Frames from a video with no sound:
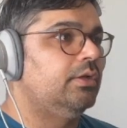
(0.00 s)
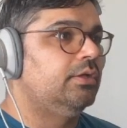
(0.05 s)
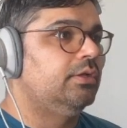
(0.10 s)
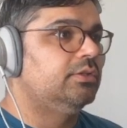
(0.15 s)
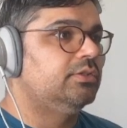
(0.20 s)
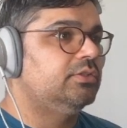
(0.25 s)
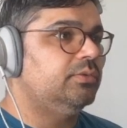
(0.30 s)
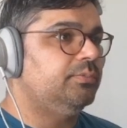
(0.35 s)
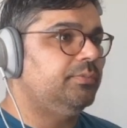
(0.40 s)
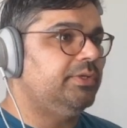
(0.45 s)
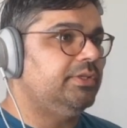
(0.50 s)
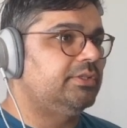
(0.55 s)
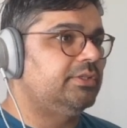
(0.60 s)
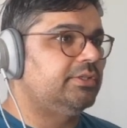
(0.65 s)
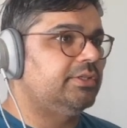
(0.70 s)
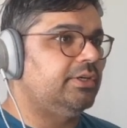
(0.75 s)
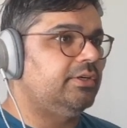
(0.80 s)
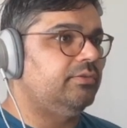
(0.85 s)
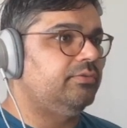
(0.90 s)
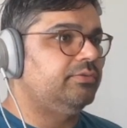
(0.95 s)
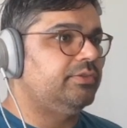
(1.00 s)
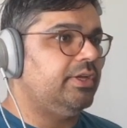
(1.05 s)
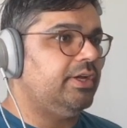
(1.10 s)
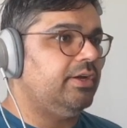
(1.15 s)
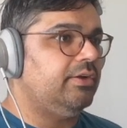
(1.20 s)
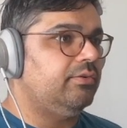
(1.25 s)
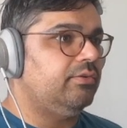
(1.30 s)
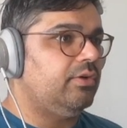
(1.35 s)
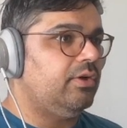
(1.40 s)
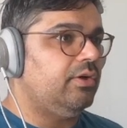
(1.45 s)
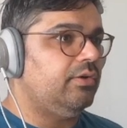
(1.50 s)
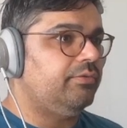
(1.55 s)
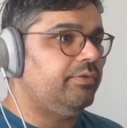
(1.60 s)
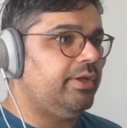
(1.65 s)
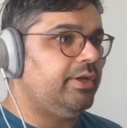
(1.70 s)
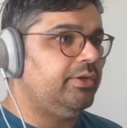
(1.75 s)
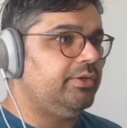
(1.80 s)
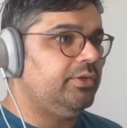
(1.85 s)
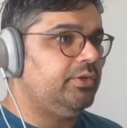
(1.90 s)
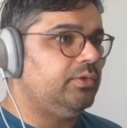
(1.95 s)
This will be self.raw
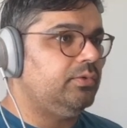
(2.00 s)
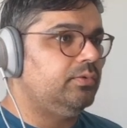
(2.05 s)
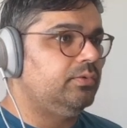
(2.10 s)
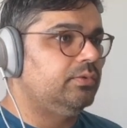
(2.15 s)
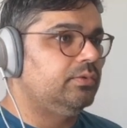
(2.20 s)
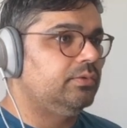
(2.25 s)
value.